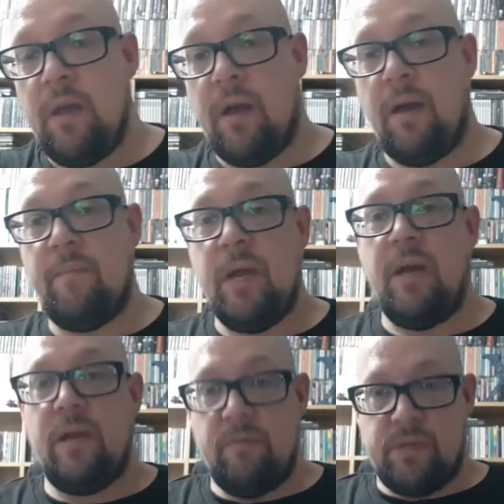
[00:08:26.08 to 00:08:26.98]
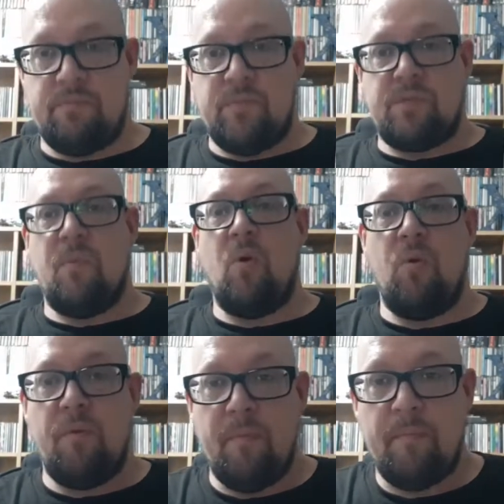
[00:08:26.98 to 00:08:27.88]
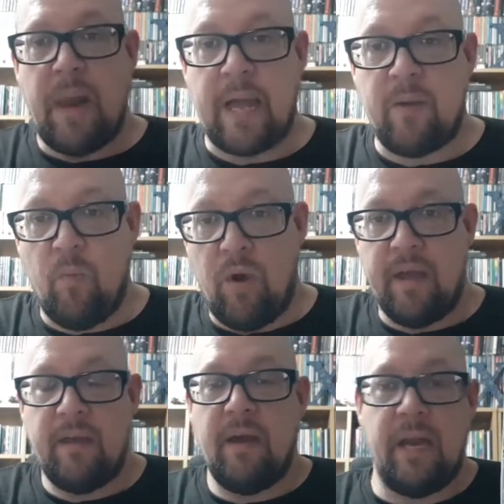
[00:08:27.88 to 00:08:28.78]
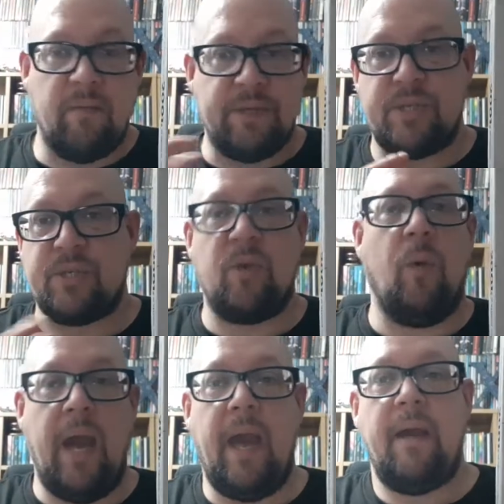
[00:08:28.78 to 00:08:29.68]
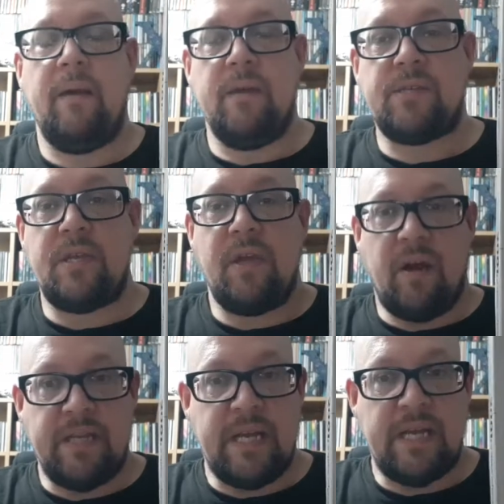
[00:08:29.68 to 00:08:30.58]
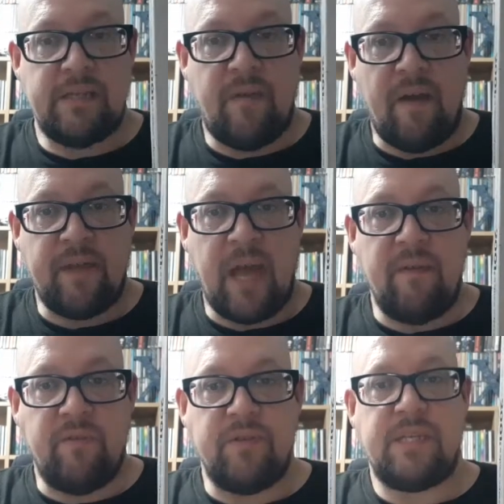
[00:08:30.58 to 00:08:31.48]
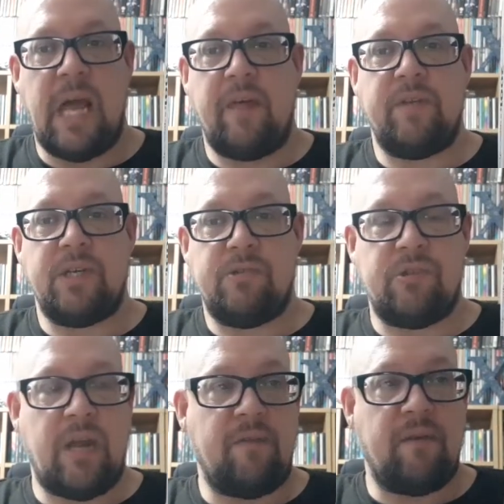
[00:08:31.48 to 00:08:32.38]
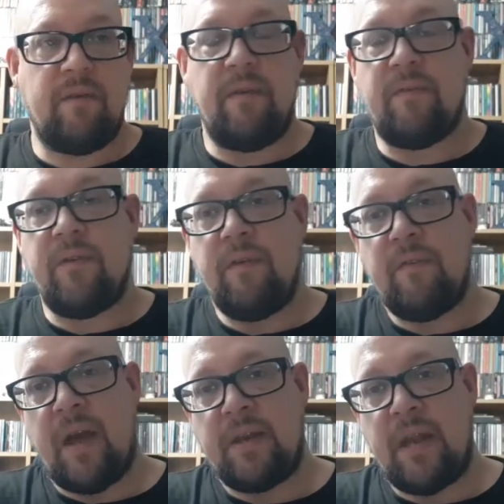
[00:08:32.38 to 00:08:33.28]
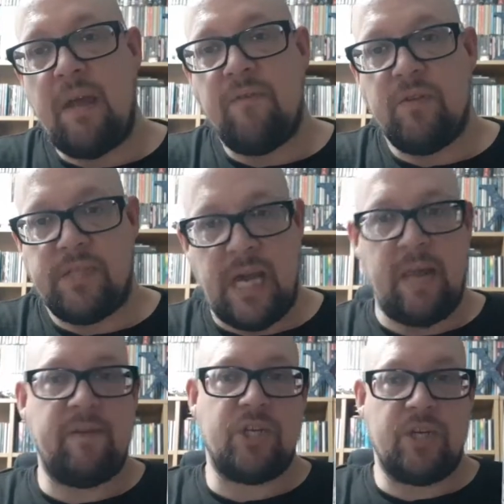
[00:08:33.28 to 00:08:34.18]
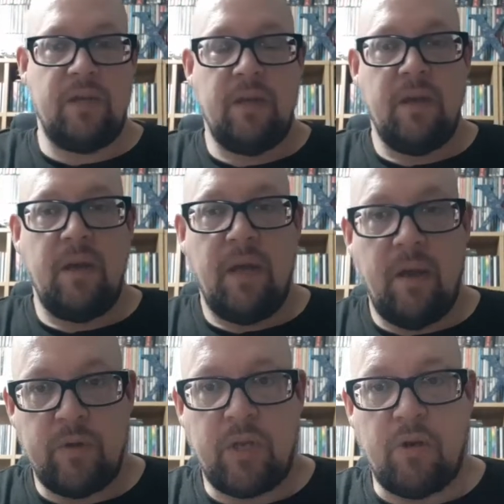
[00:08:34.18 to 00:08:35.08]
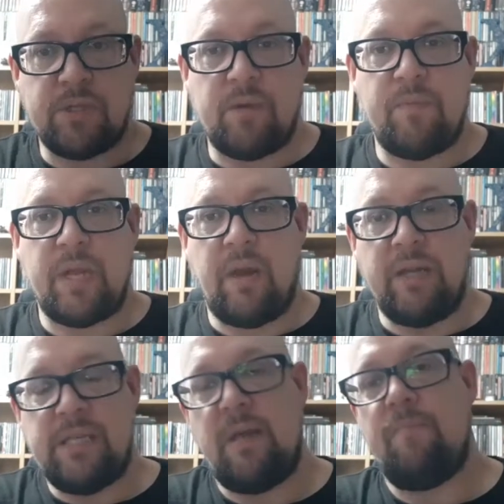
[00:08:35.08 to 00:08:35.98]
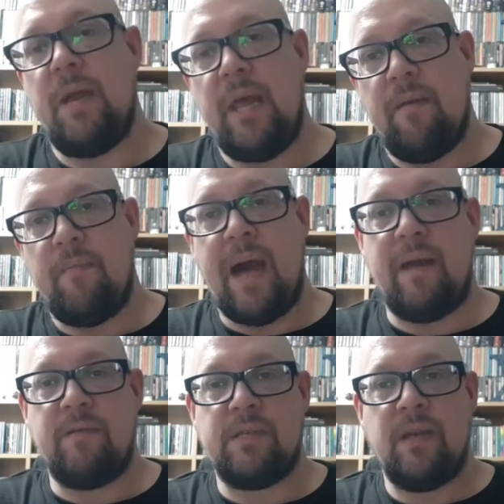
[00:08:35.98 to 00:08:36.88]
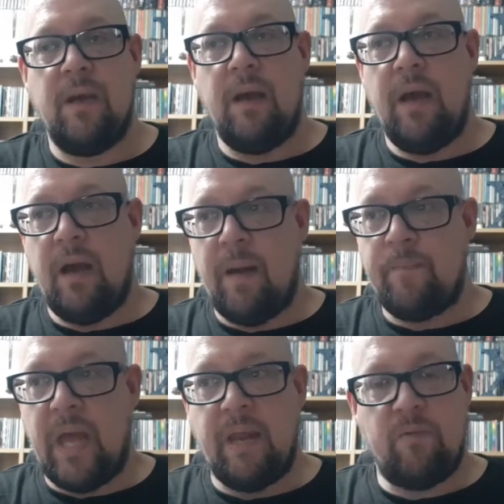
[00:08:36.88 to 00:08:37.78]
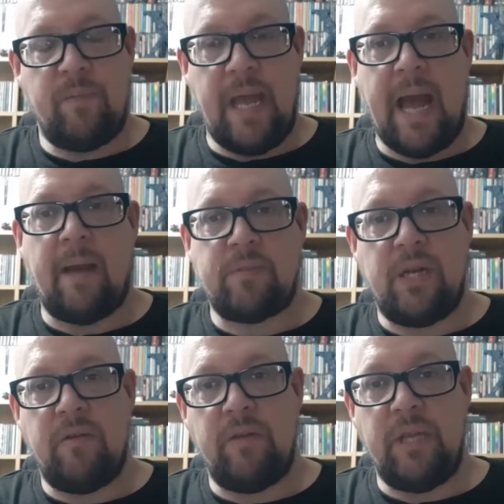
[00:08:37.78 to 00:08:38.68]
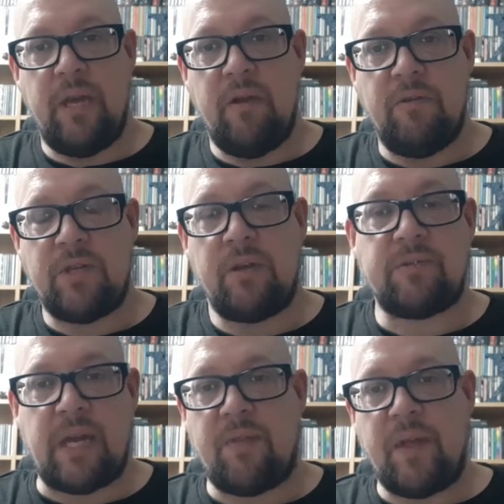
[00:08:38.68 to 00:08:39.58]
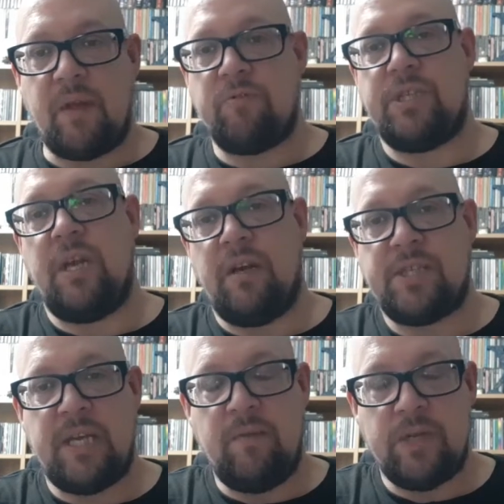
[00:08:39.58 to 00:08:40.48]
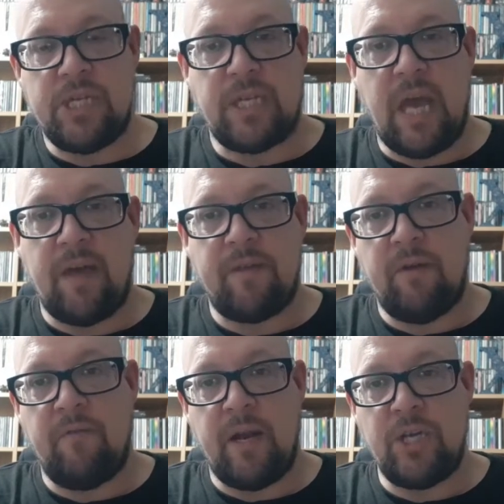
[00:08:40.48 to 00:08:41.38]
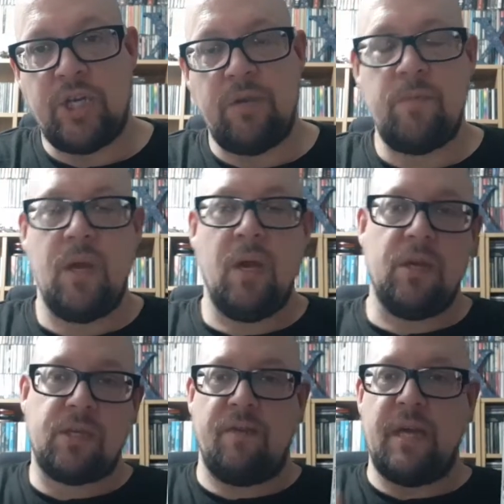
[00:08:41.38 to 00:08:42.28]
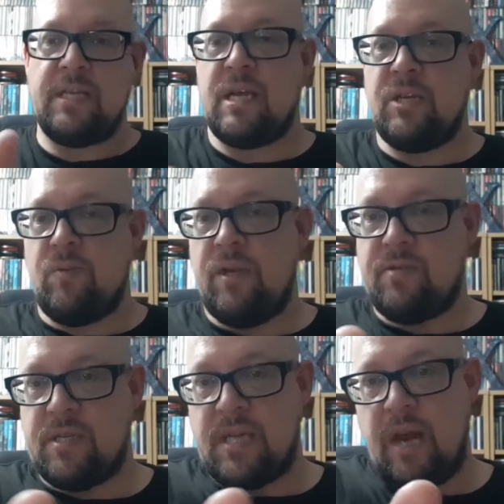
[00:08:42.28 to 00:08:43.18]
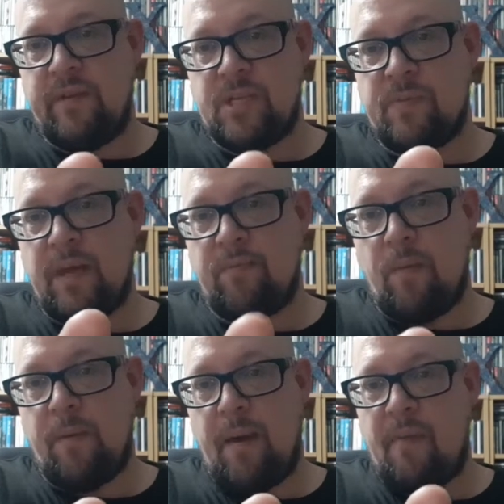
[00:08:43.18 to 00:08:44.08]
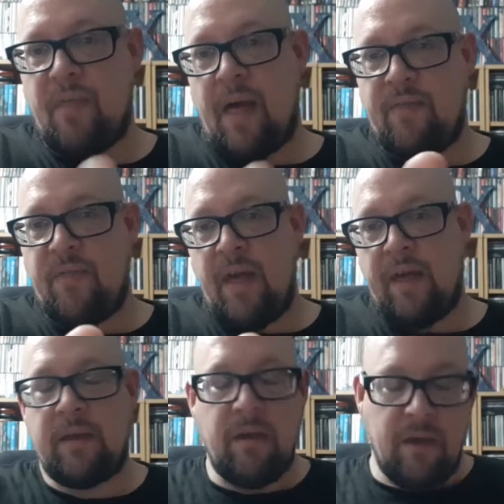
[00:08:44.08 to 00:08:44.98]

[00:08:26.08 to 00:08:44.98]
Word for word: Um, it was small black and white and it was square. So the ideas of having eight foot televisions, you know, that if, if you had an eight foot television, it would cost something like 10 million pounds um, and it would be absolutely huge. They also had a thing called CRT, which is cathode ray tube. So these days we're used to televisions being probably about that thick.